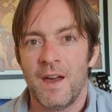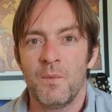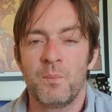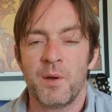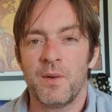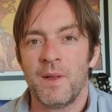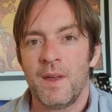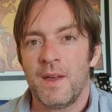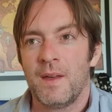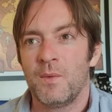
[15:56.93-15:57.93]
but
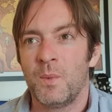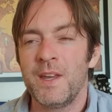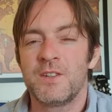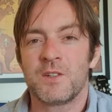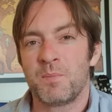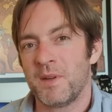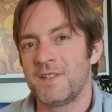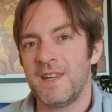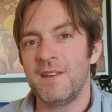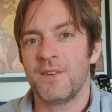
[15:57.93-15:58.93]
we just
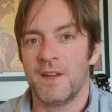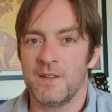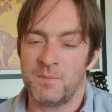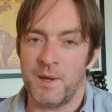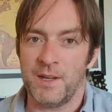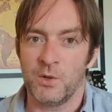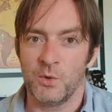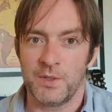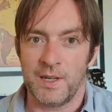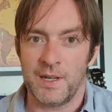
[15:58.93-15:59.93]
perceive it as being orderly